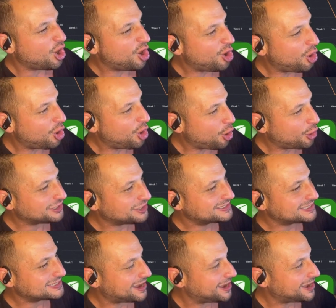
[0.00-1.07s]
a
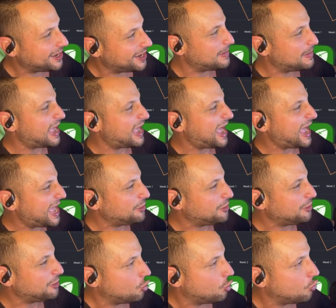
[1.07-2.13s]
hard time
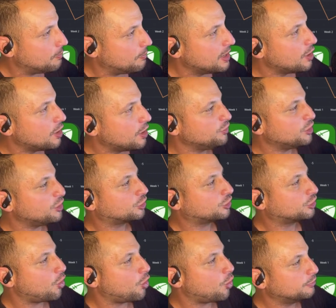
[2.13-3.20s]
at home. We
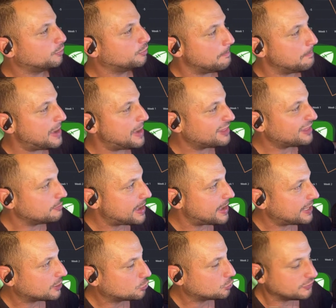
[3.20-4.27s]
are going with the
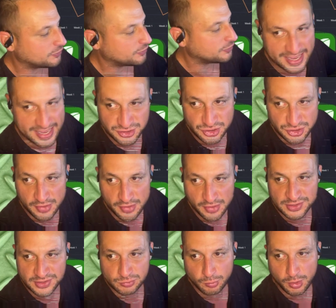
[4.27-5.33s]
mathematical advantage
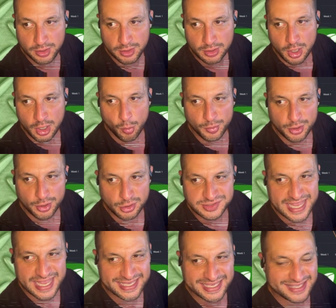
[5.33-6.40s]
on this one.
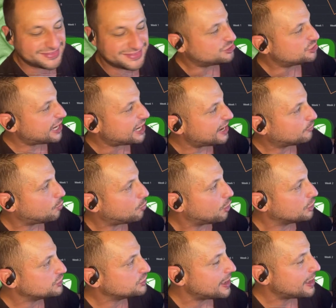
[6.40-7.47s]
We are taking the
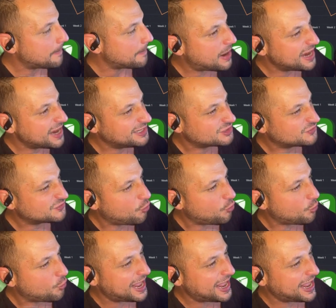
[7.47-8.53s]
Jaguars minus
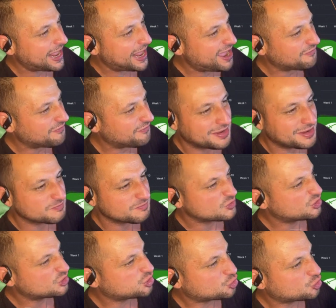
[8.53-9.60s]
4.5
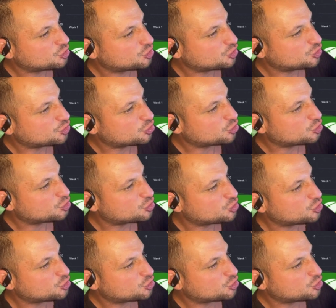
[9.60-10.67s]
straight up.
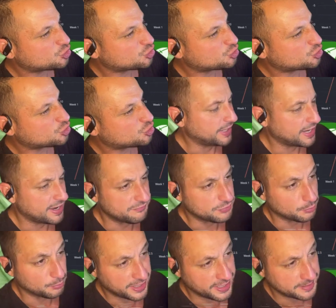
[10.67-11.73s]
We have the
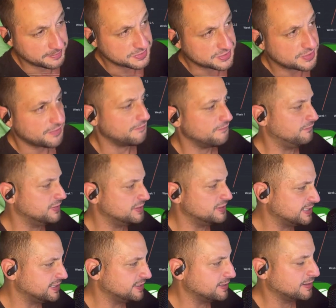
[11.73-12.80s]
Rams
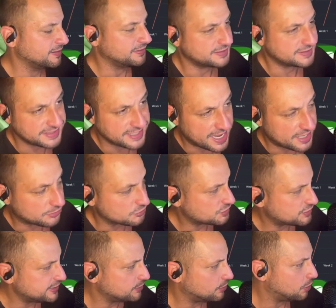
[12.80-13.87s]
visiting the Seattle
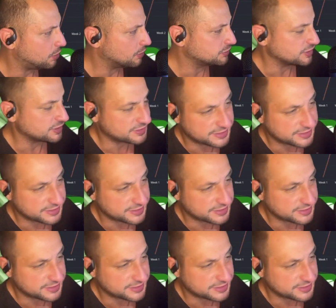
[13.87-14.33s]
Seahawks at